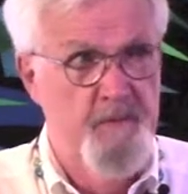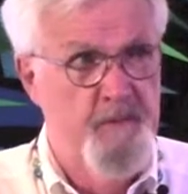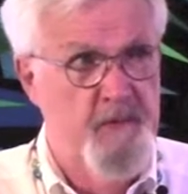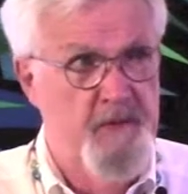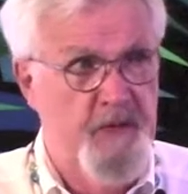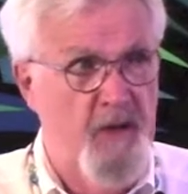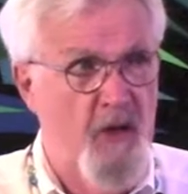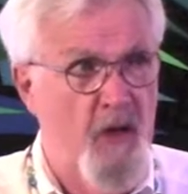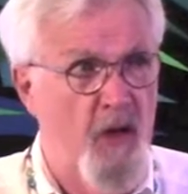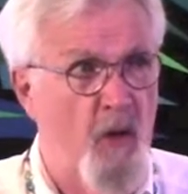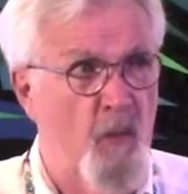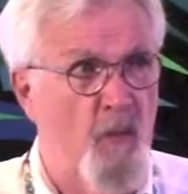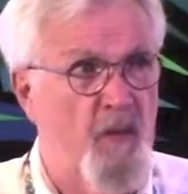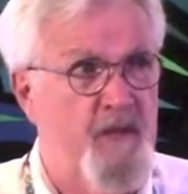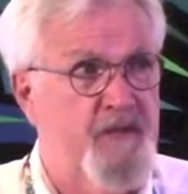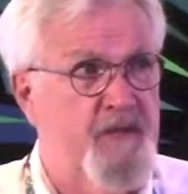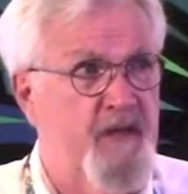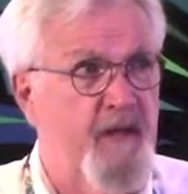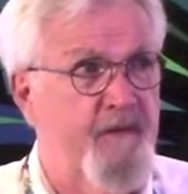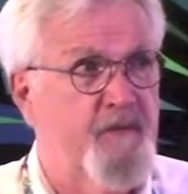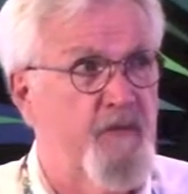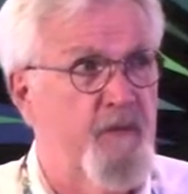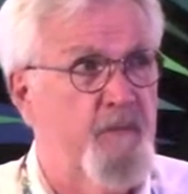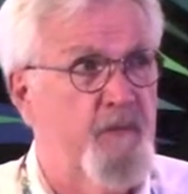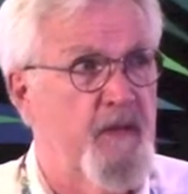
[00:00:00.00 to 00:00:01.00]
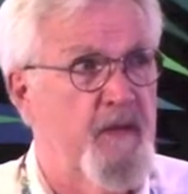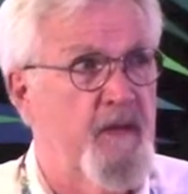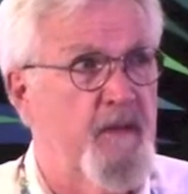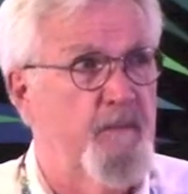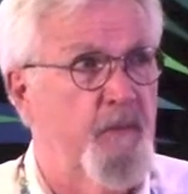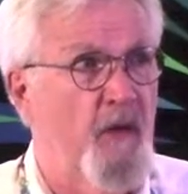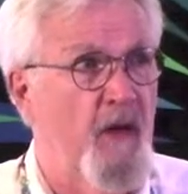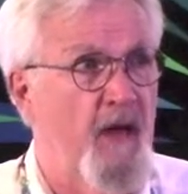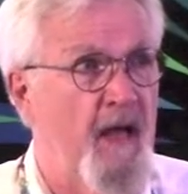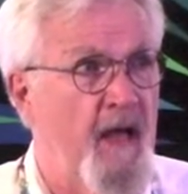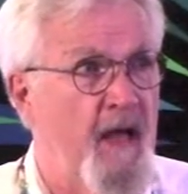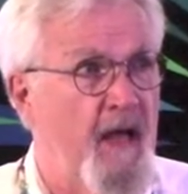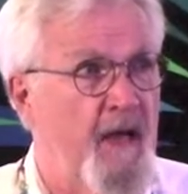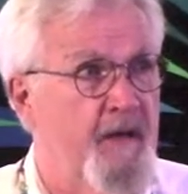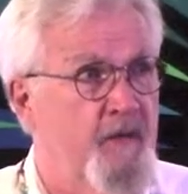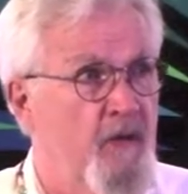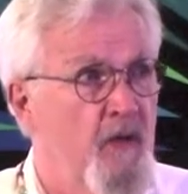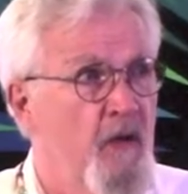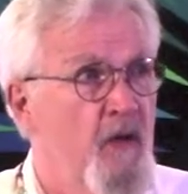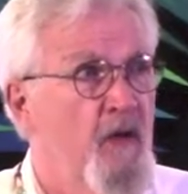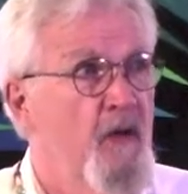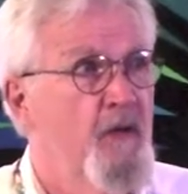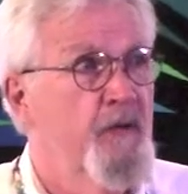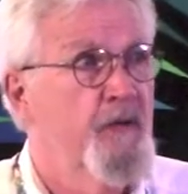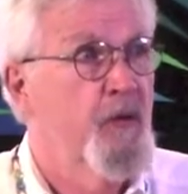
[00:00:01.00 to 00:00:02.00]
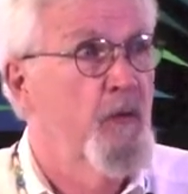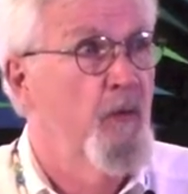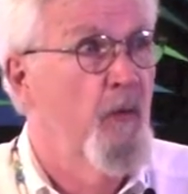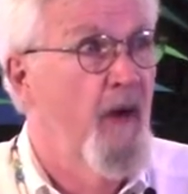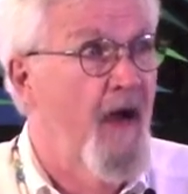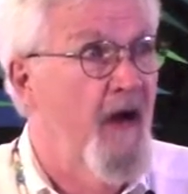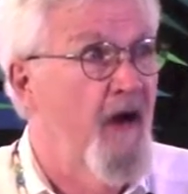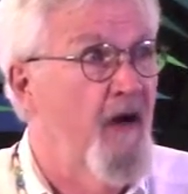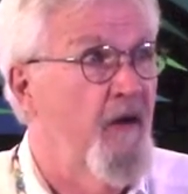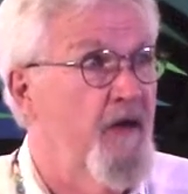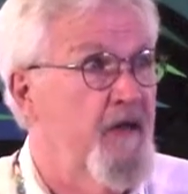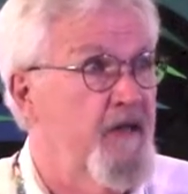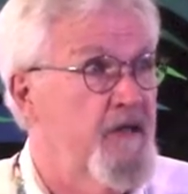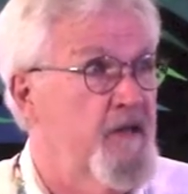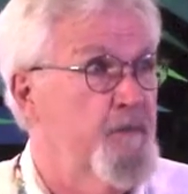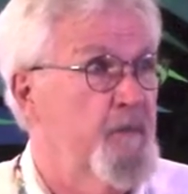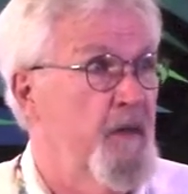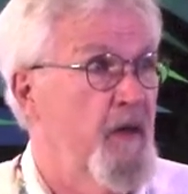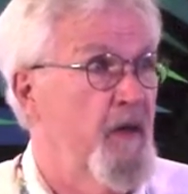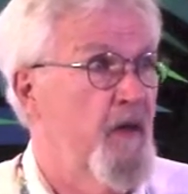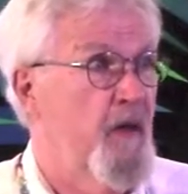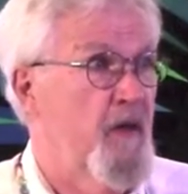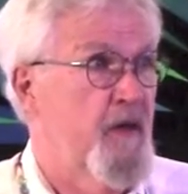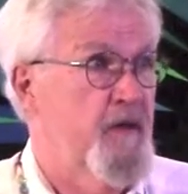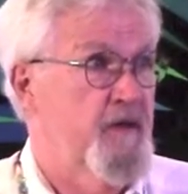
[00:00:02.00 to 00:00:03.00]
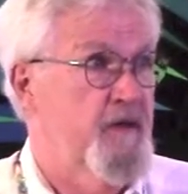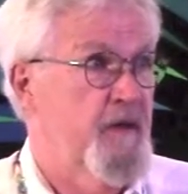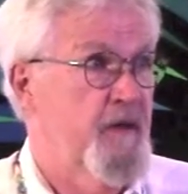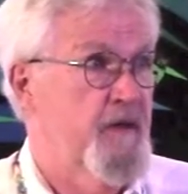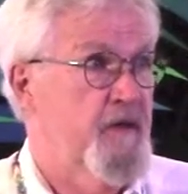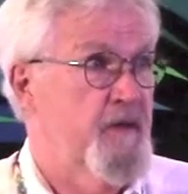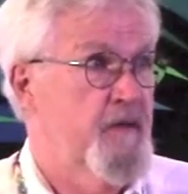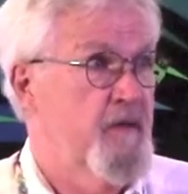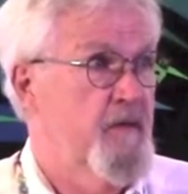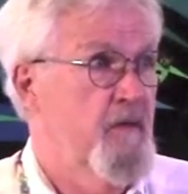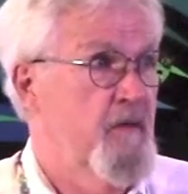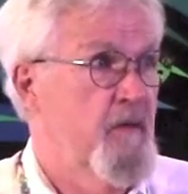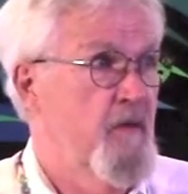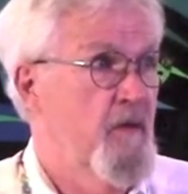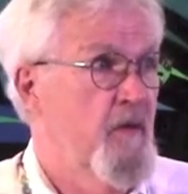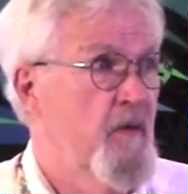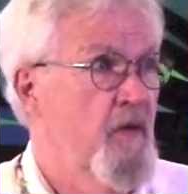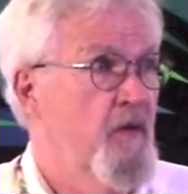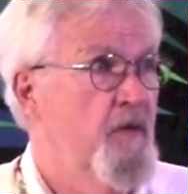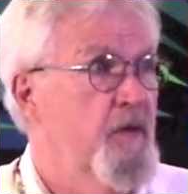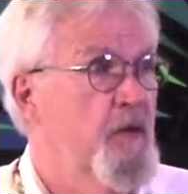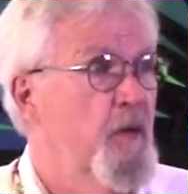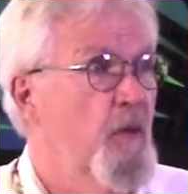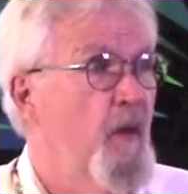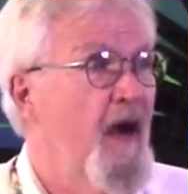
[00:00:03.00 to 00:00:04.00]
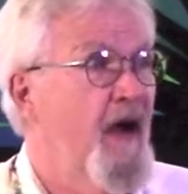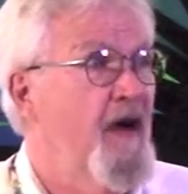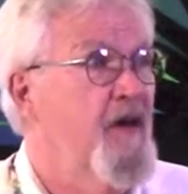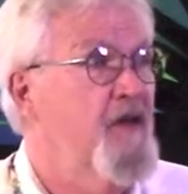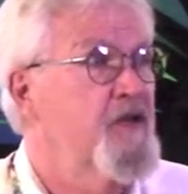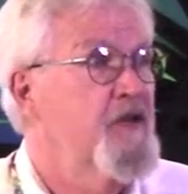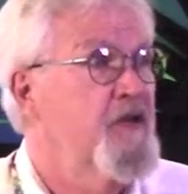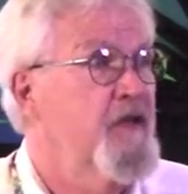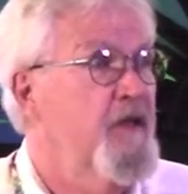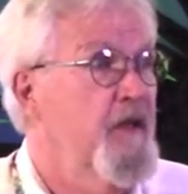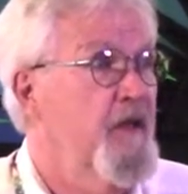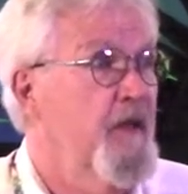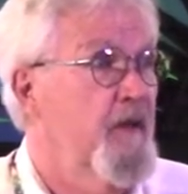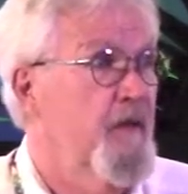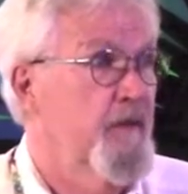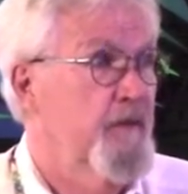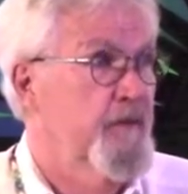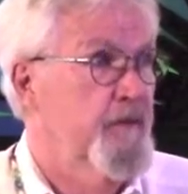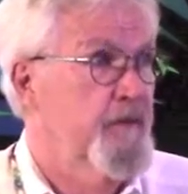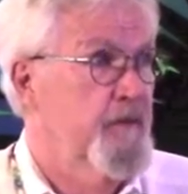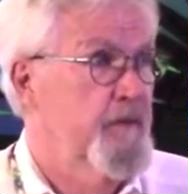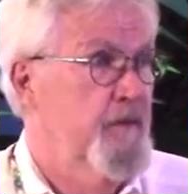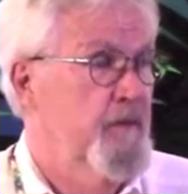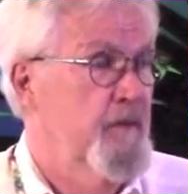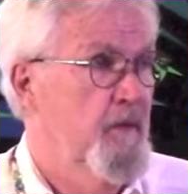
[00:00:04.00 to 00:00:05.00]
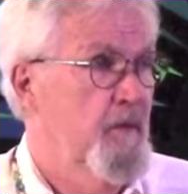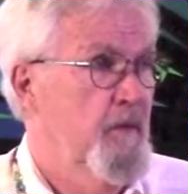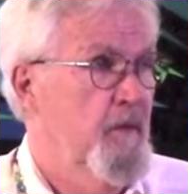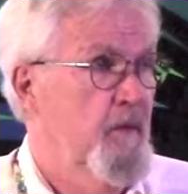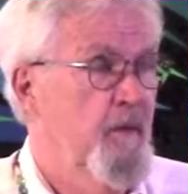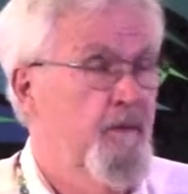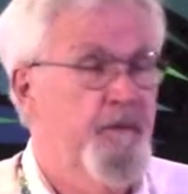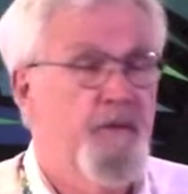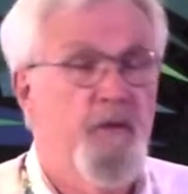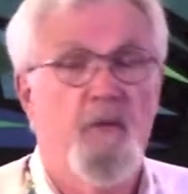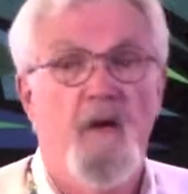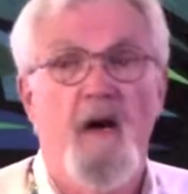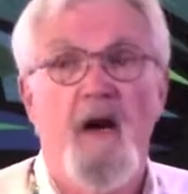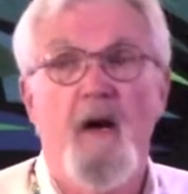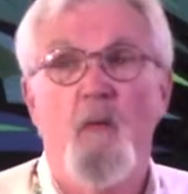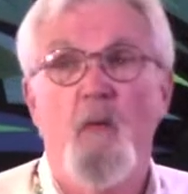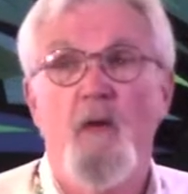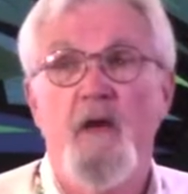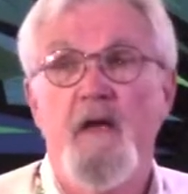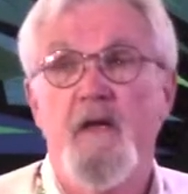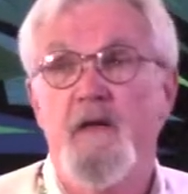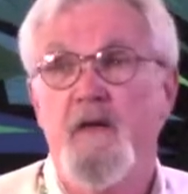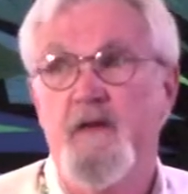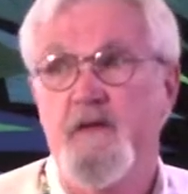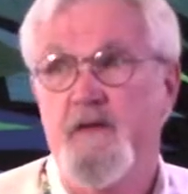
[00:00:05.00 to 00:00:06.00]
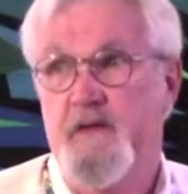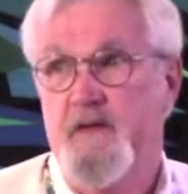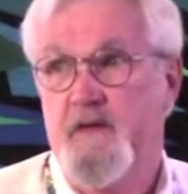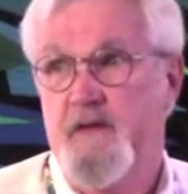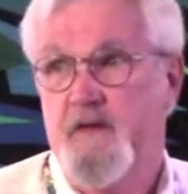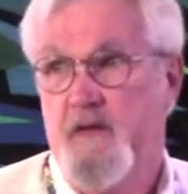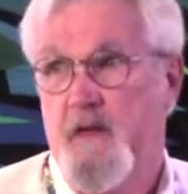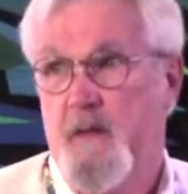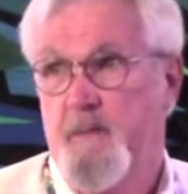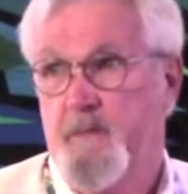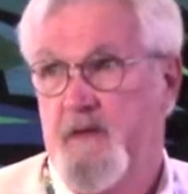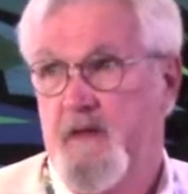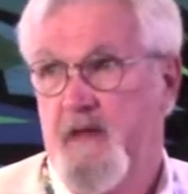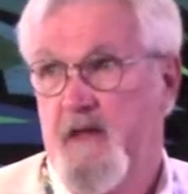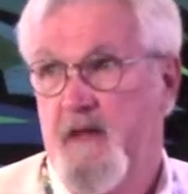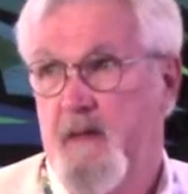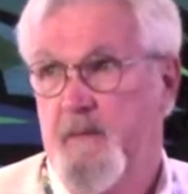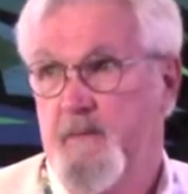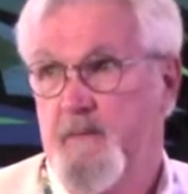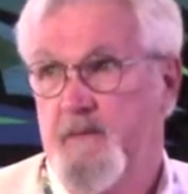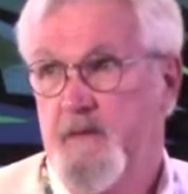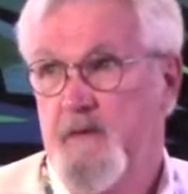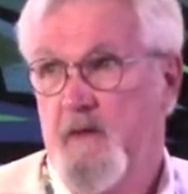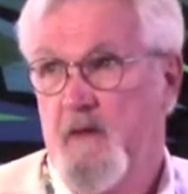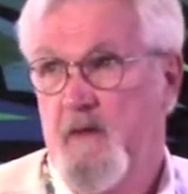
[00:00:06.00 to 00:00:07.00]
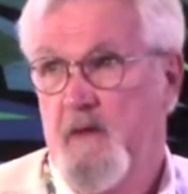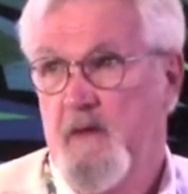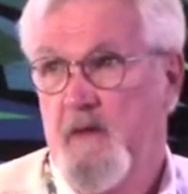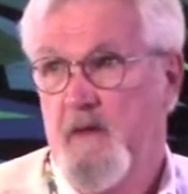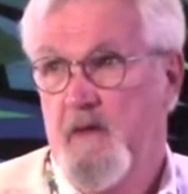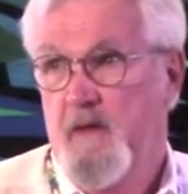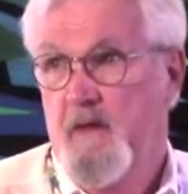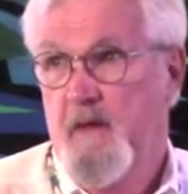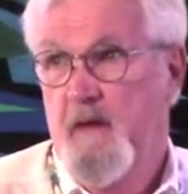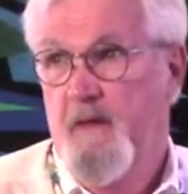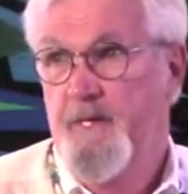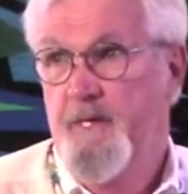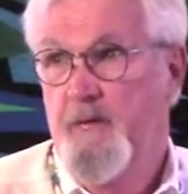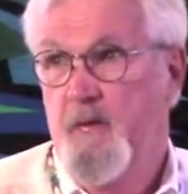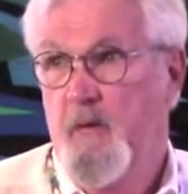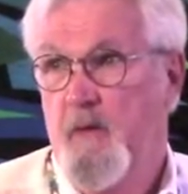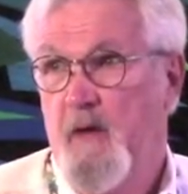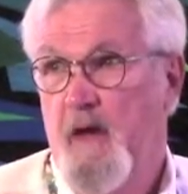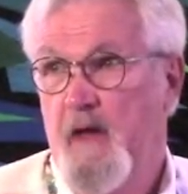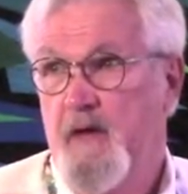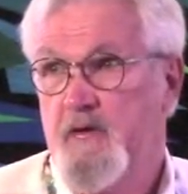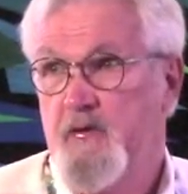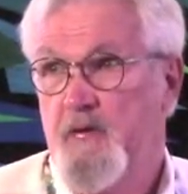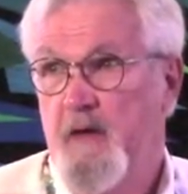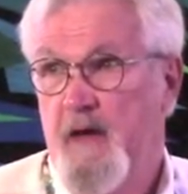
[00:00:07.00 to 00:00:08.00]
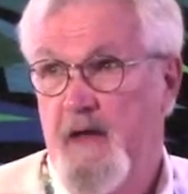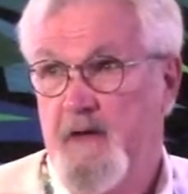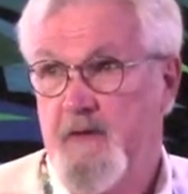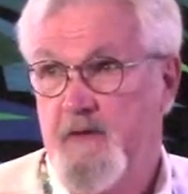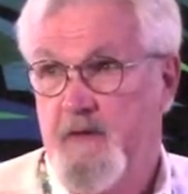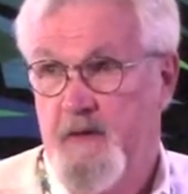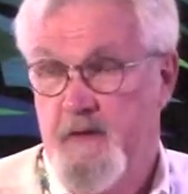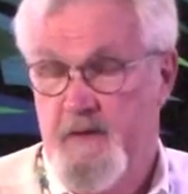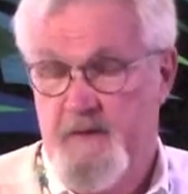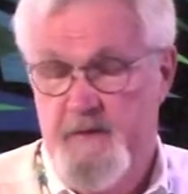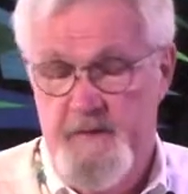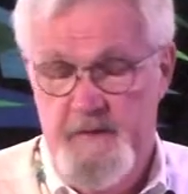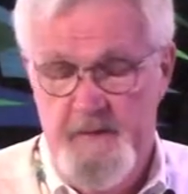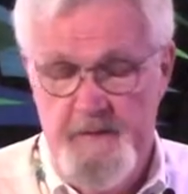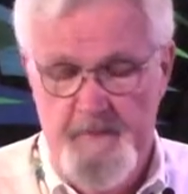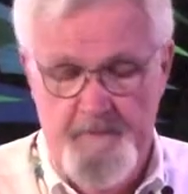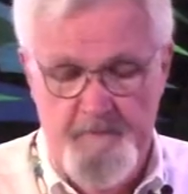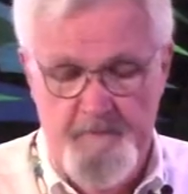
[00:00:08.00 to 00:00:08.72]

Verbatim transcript: but they always have to be applied through our experiences, through our skills, through our weaknesses sometimes, and through our tragedies.